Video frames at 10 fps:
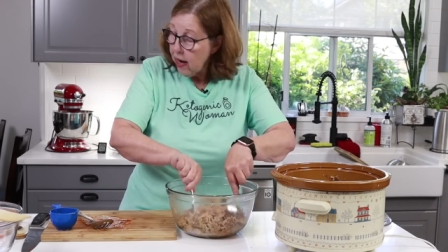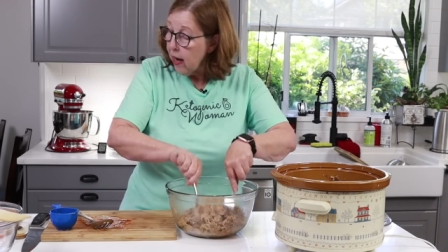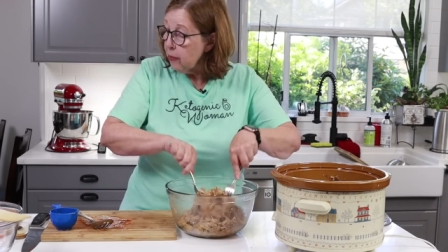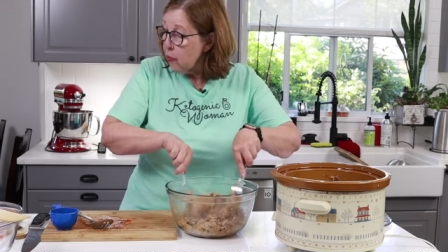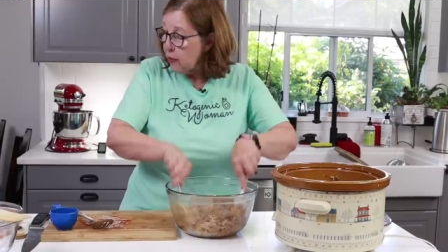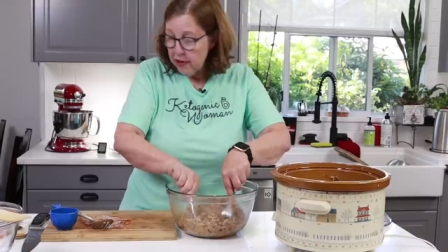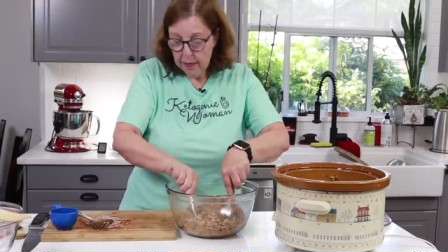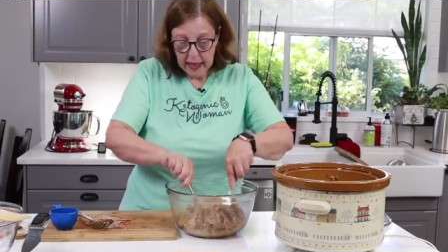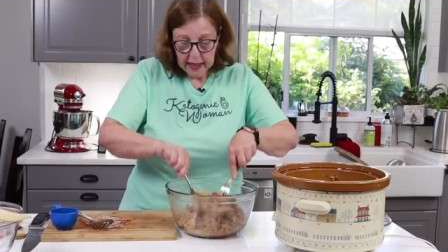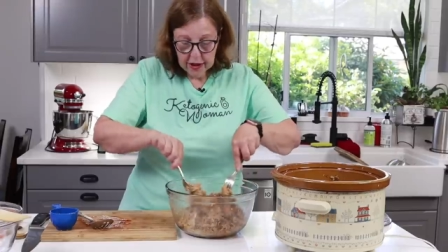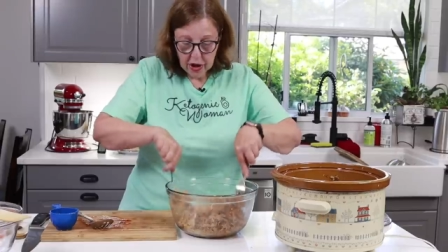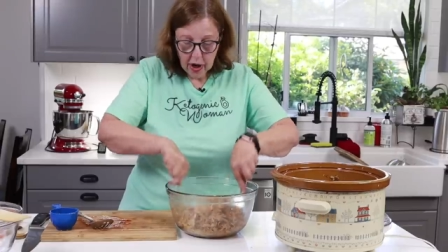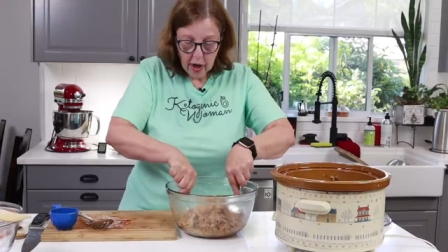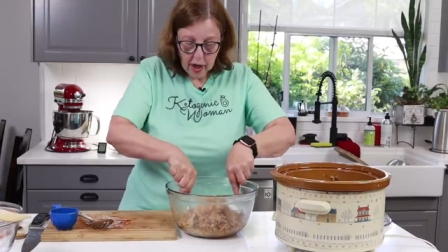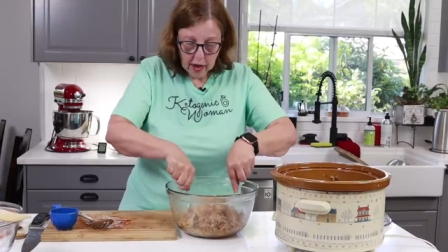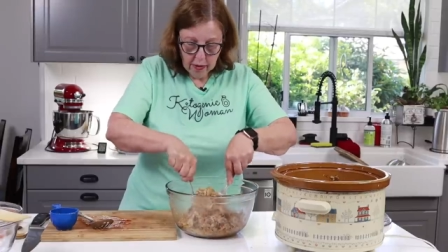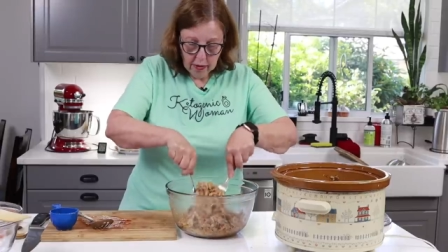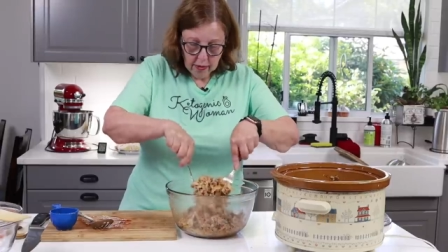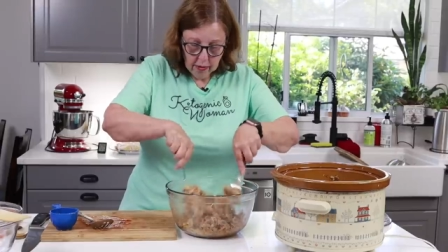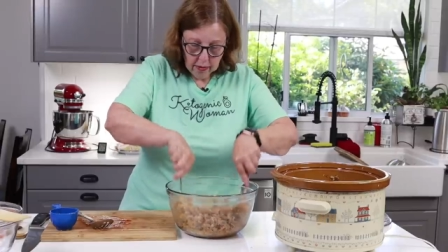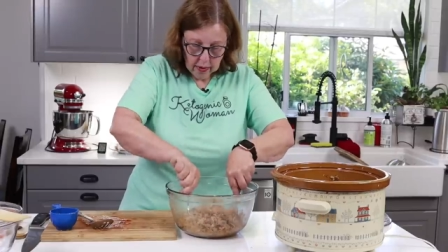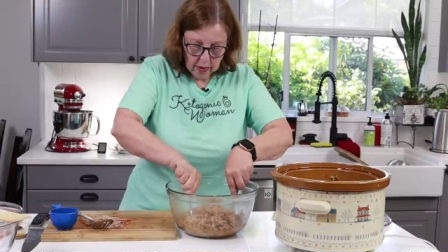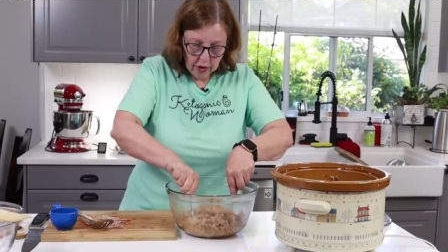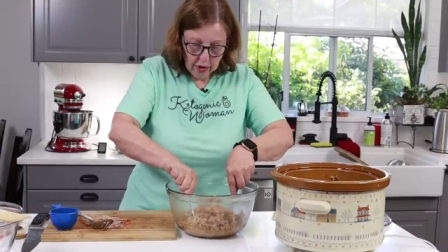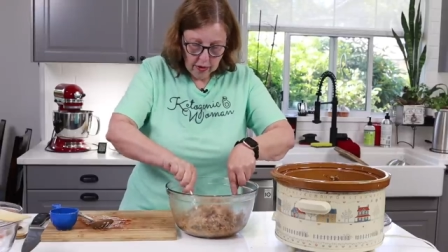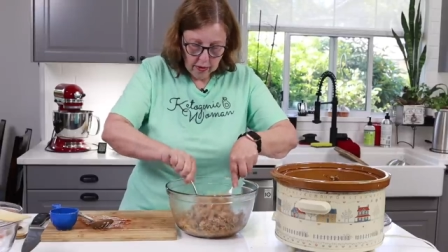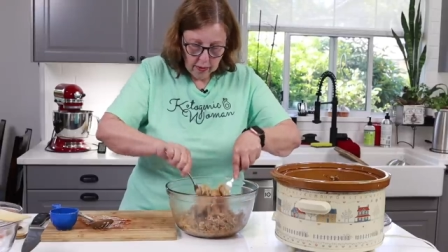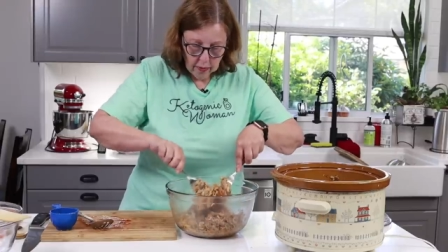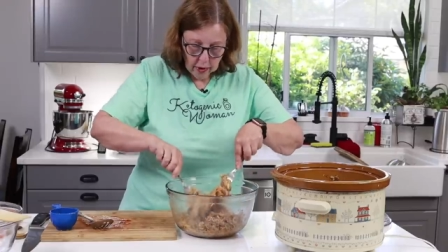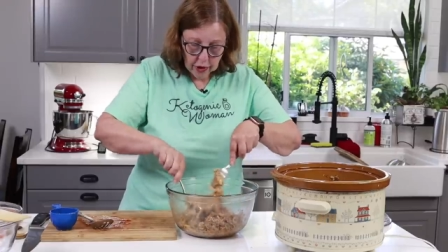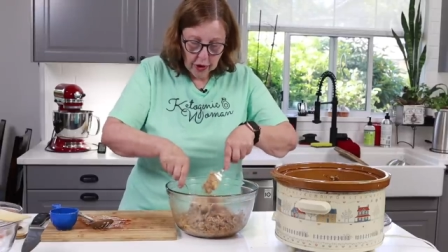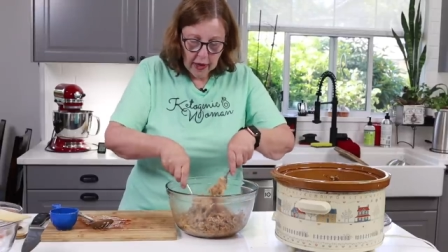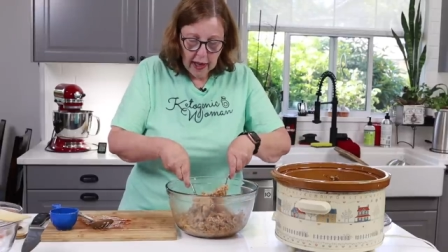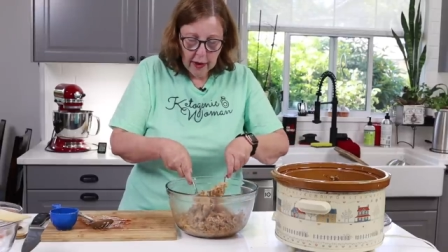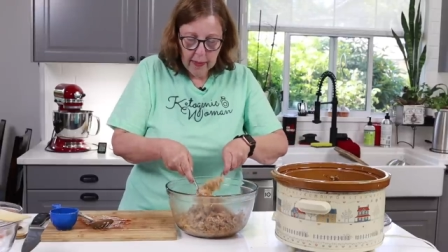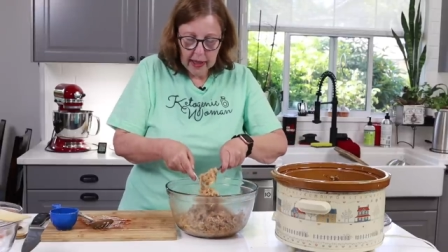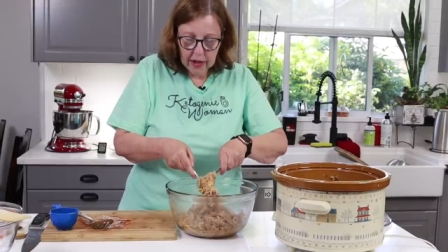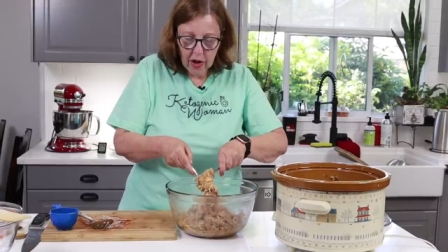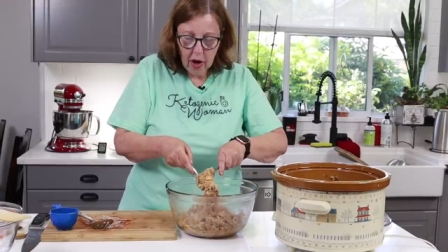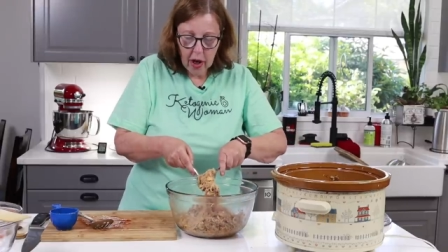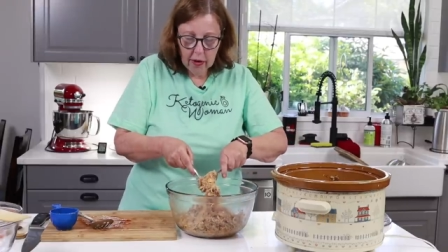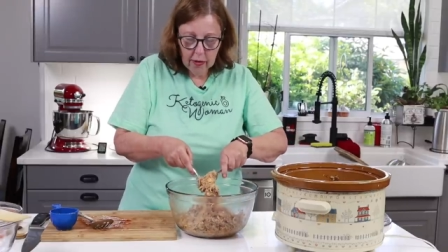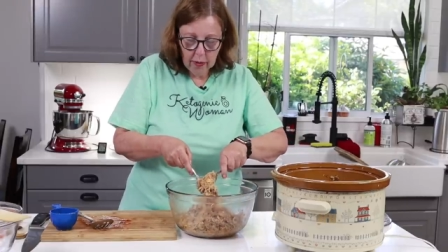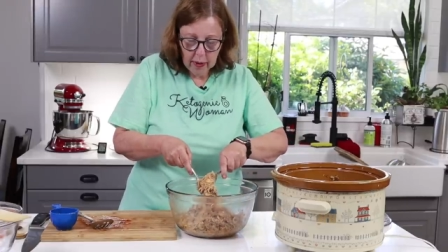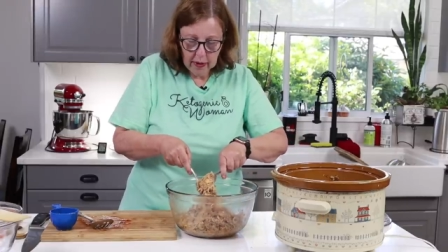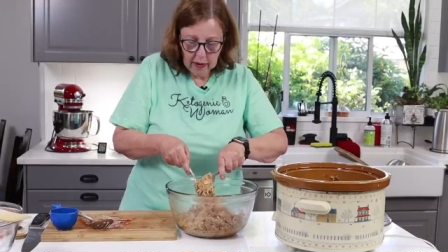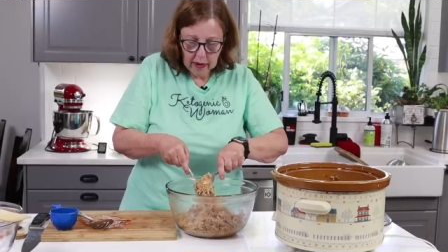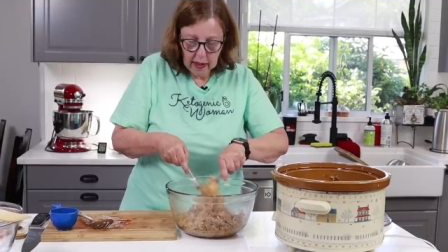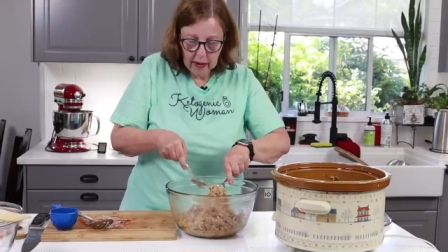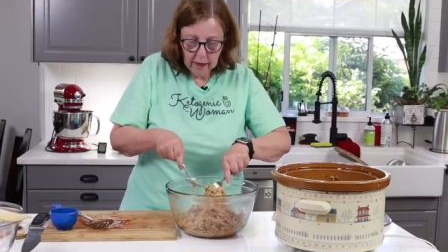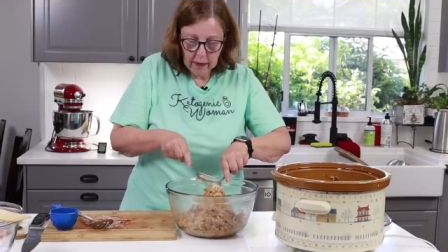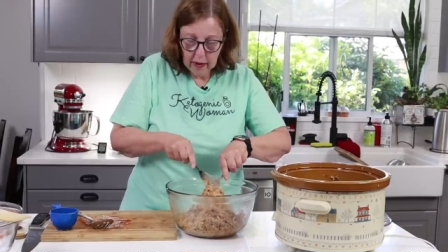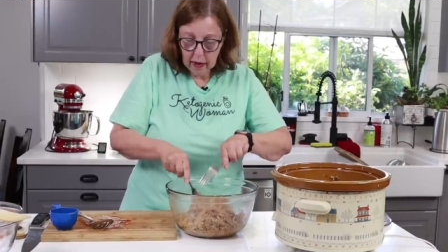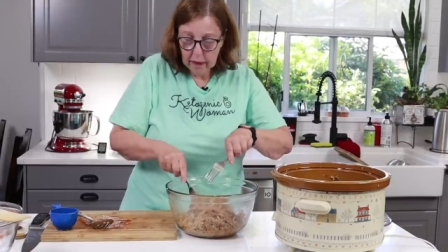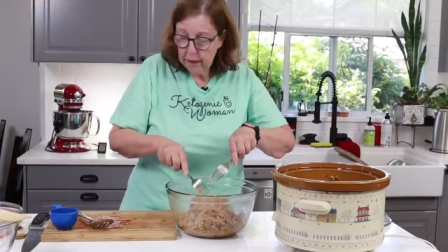I'm going to make a taco too. I'll show you how to make a taco with the uh,